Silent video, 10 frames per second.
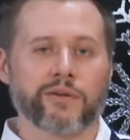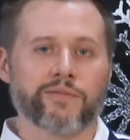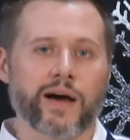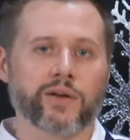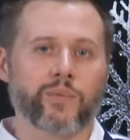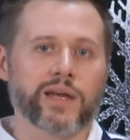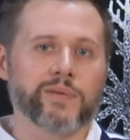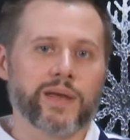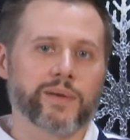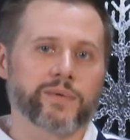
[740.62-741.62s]
found a way to
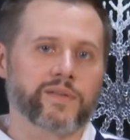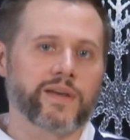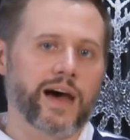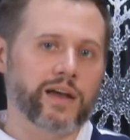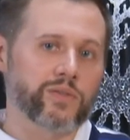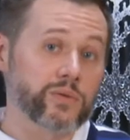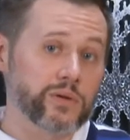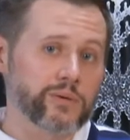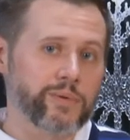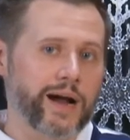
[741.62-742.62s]
be able to talk
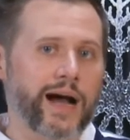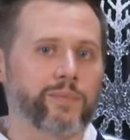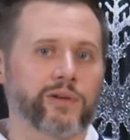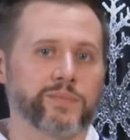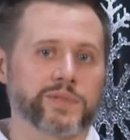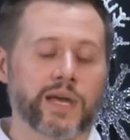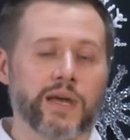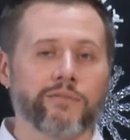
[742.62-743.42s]
through your problems,